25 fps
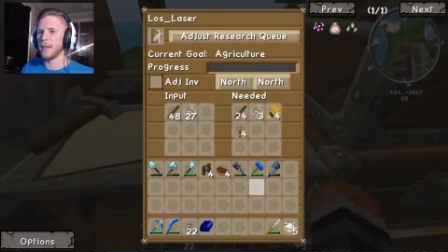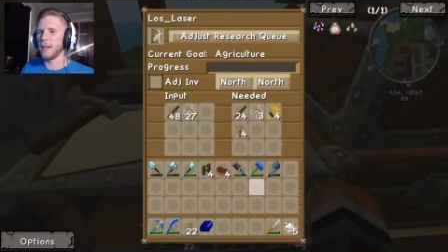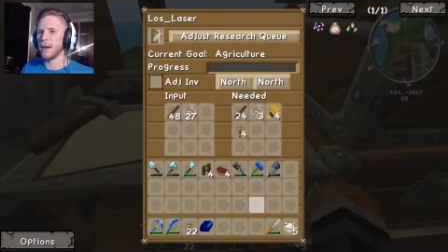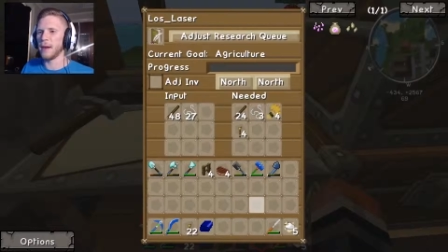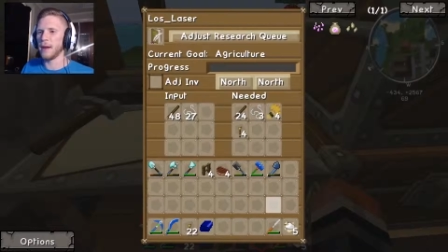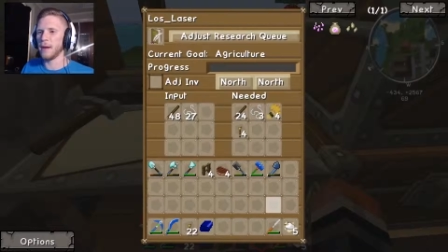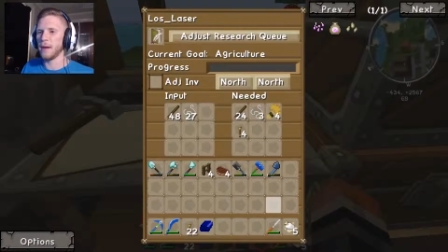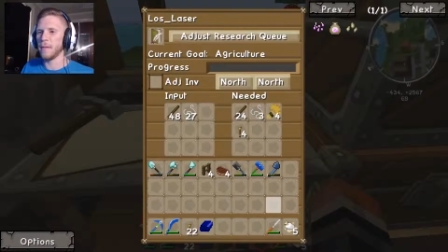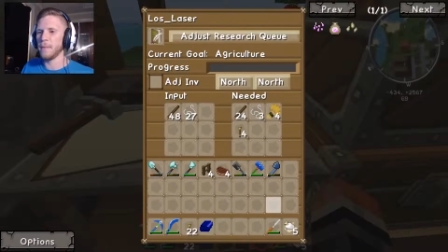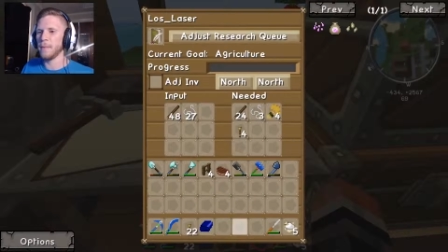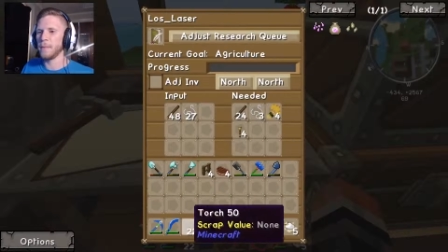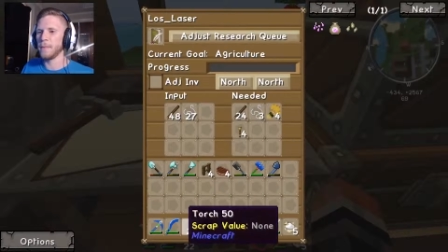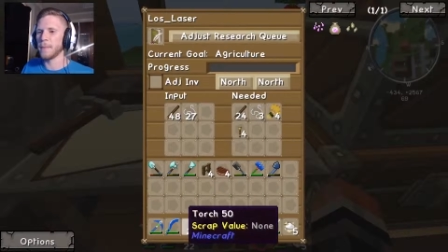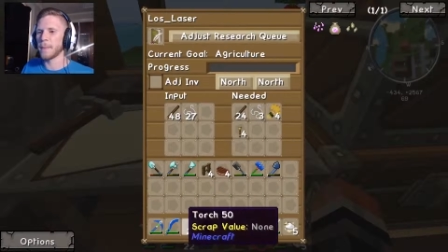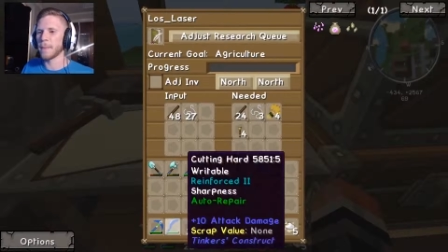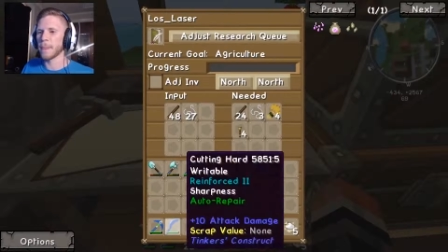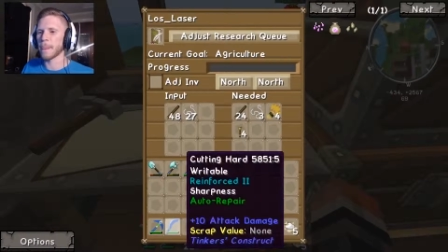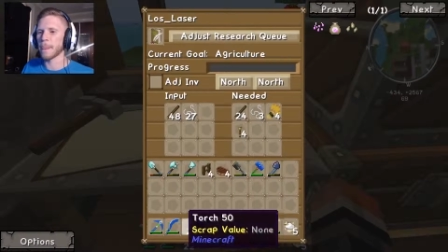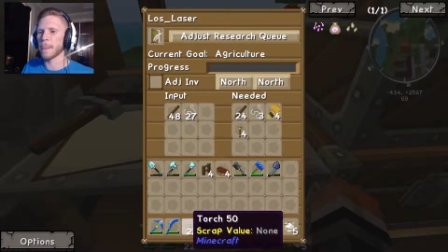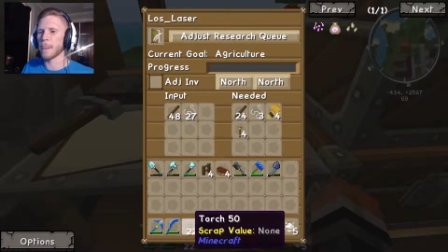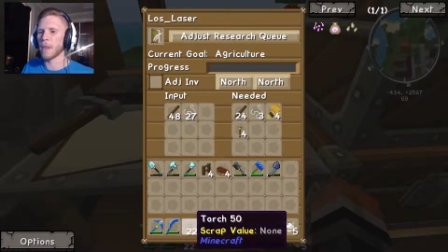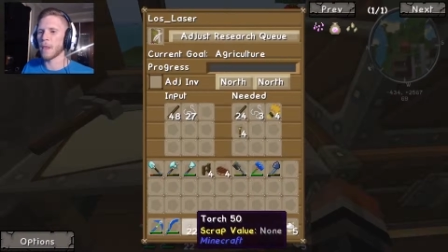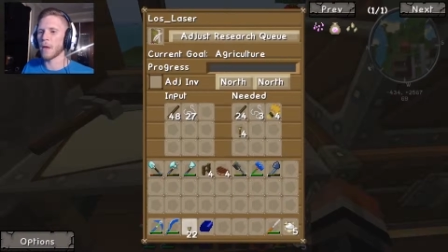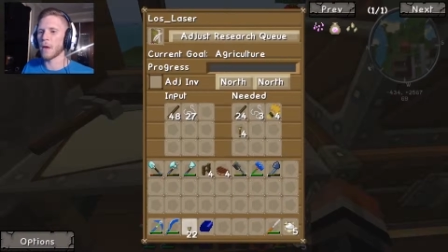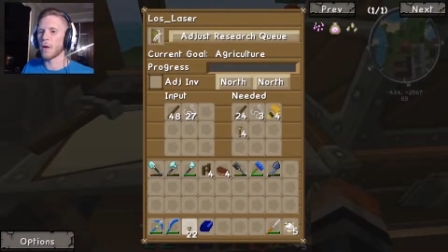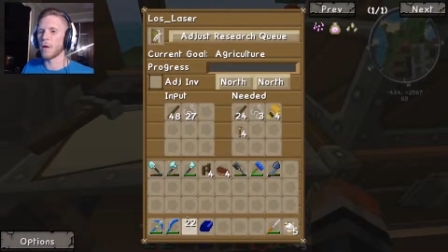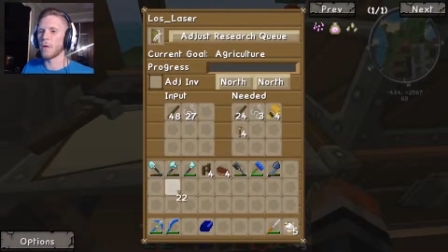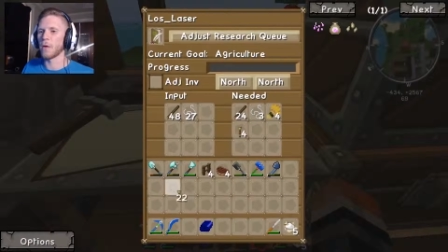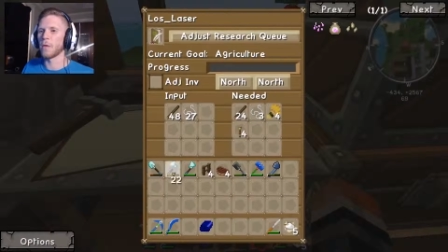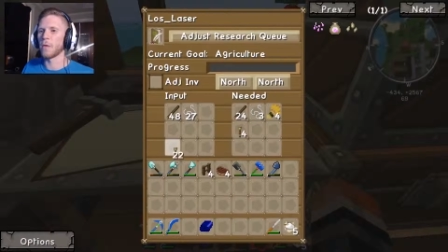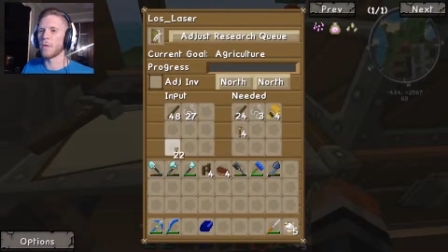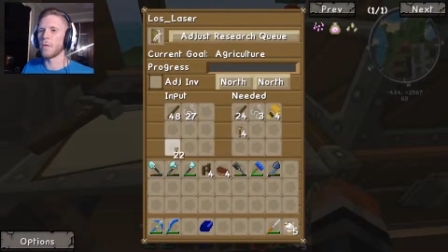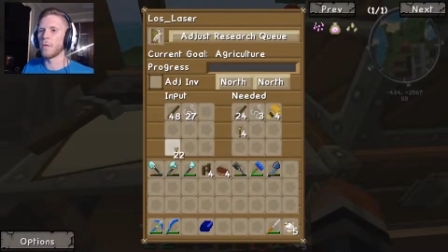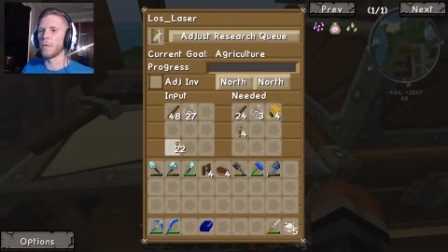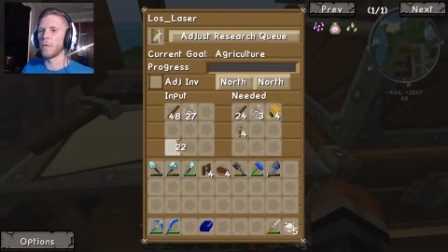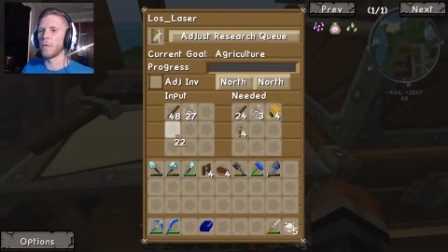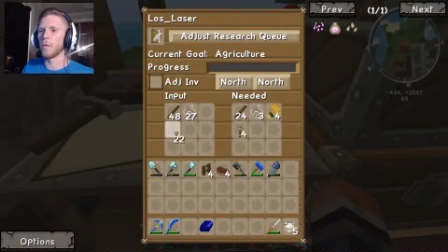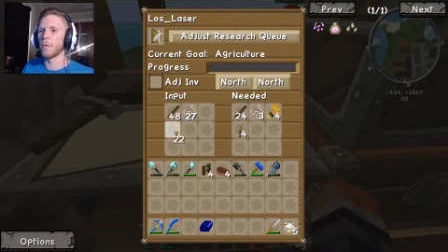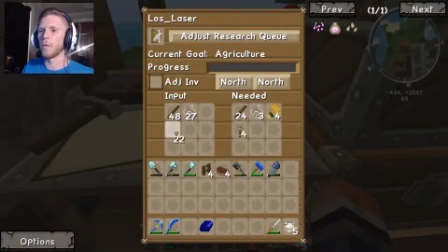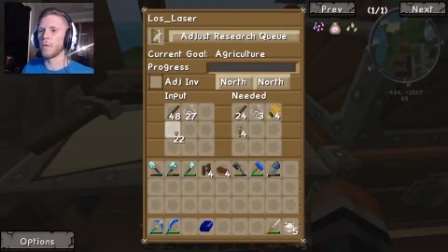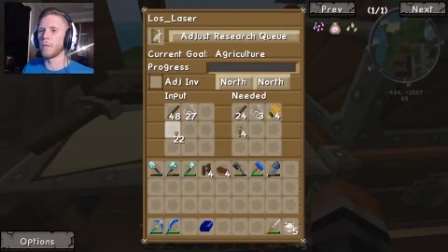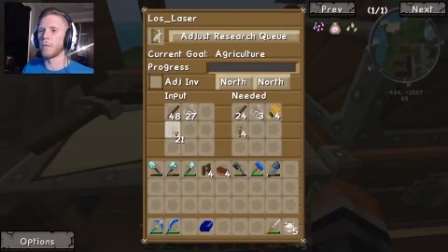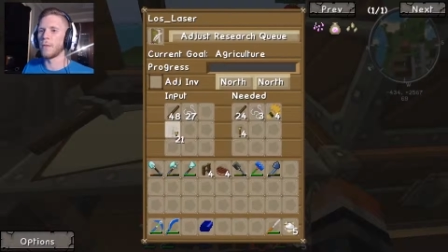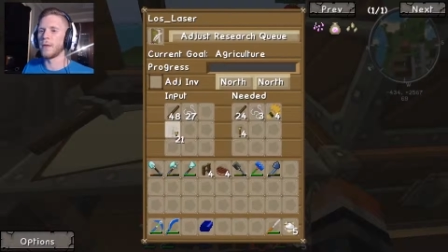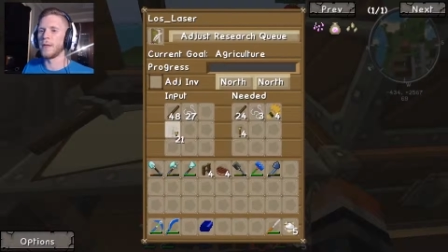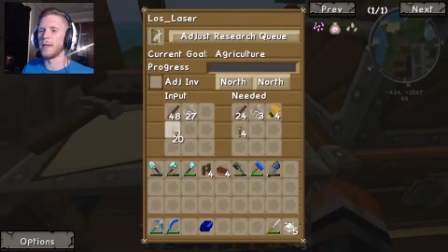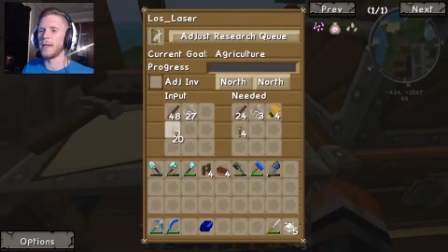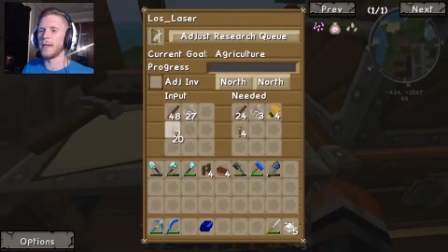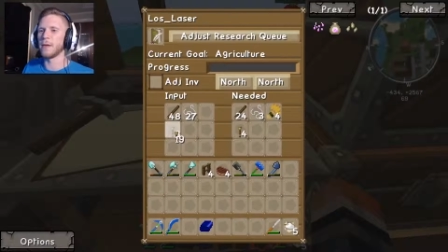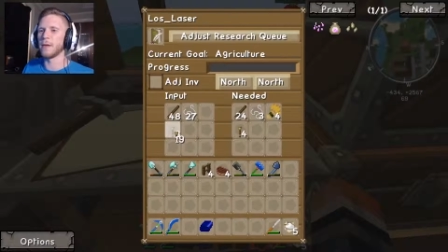there.
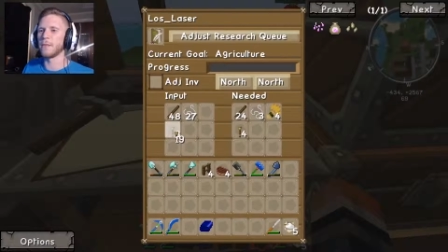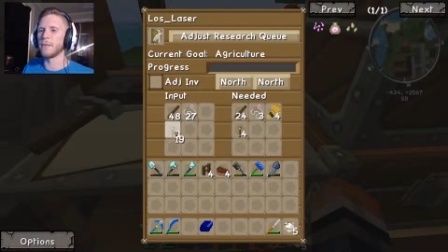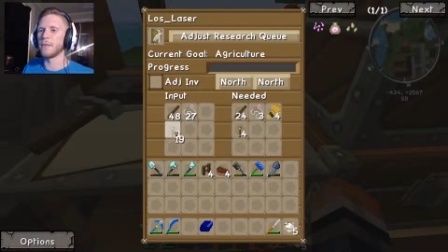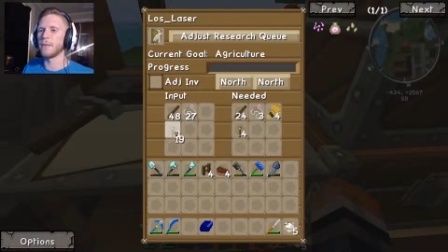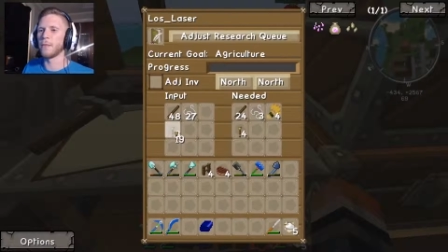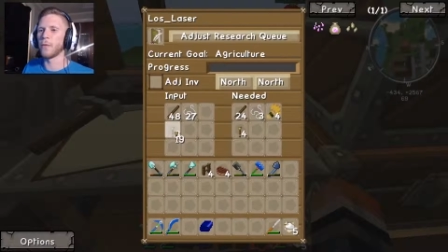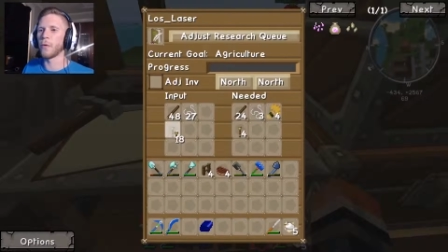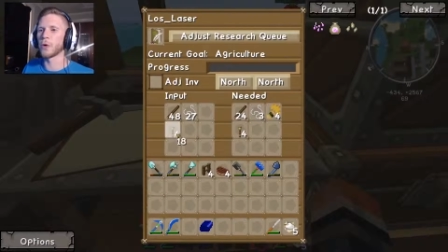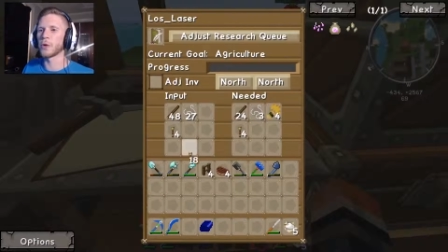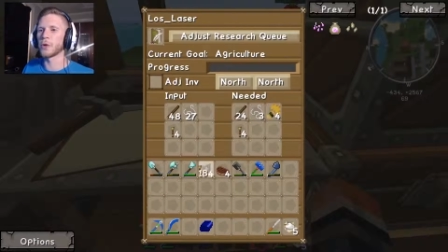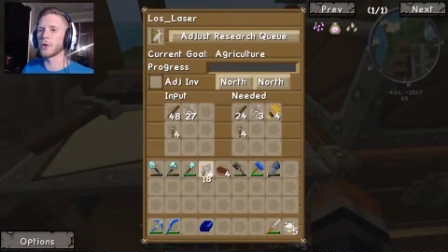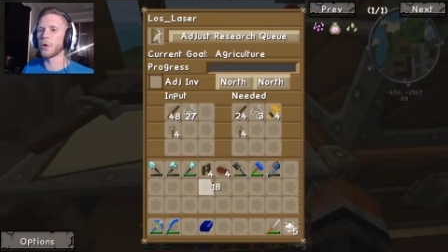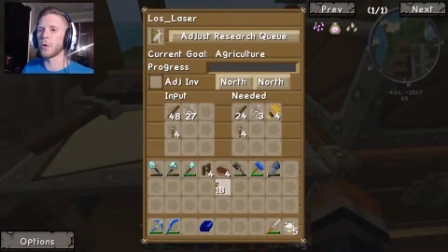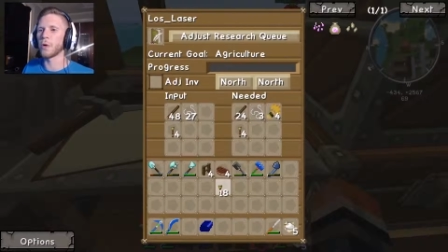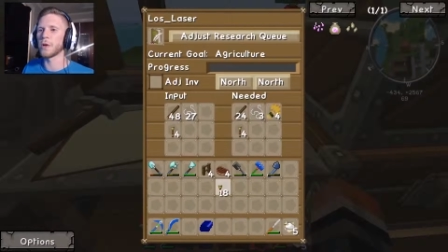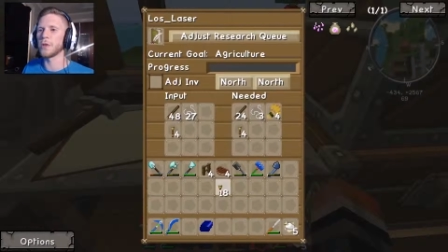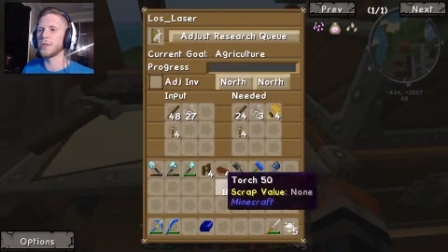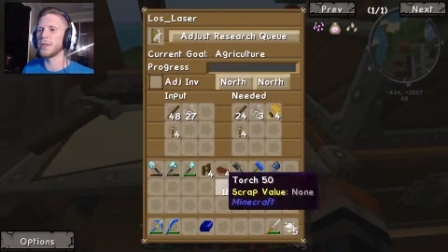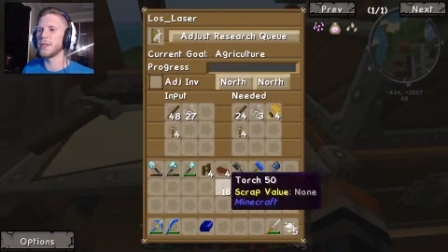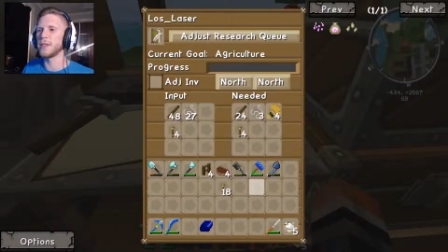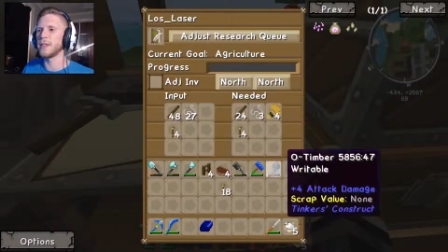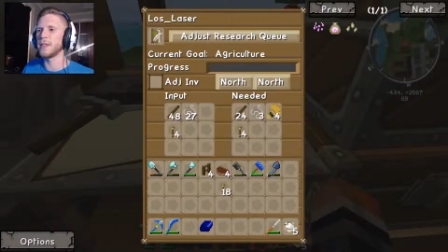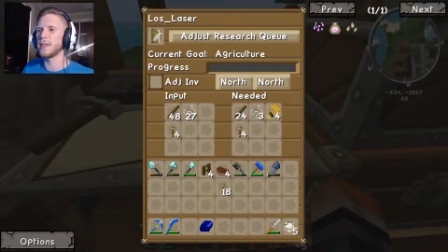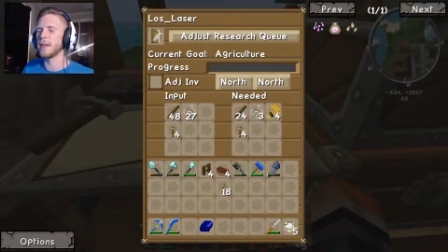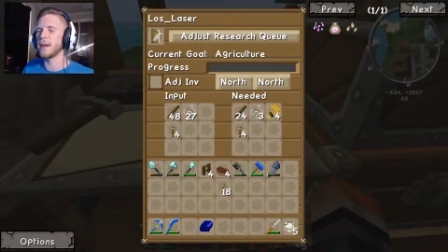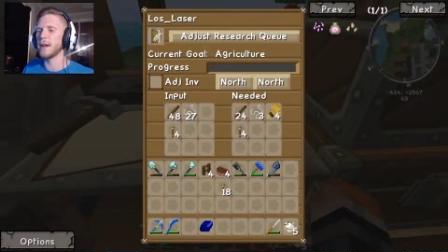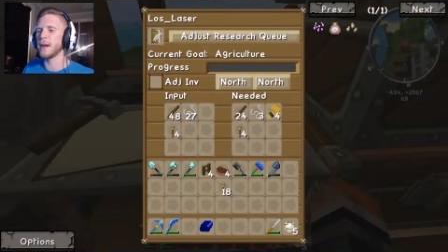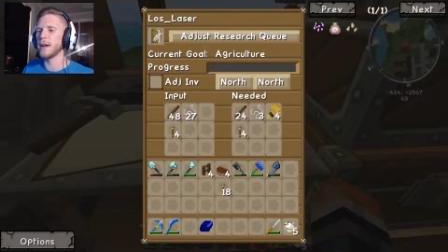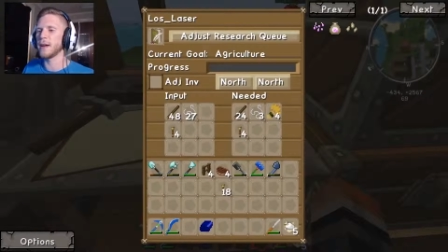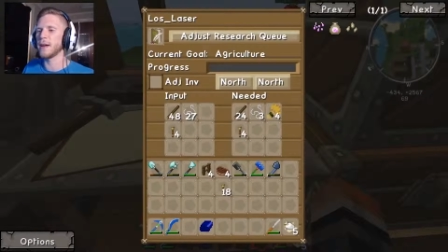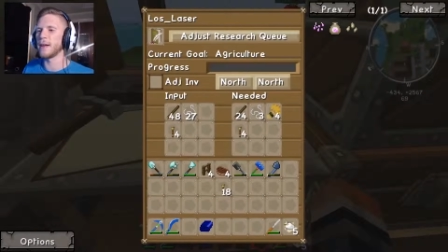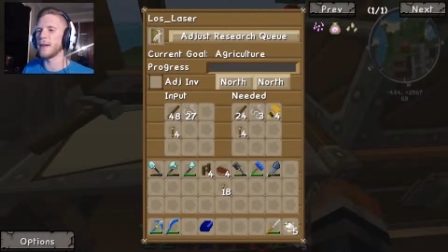We need four torches in there,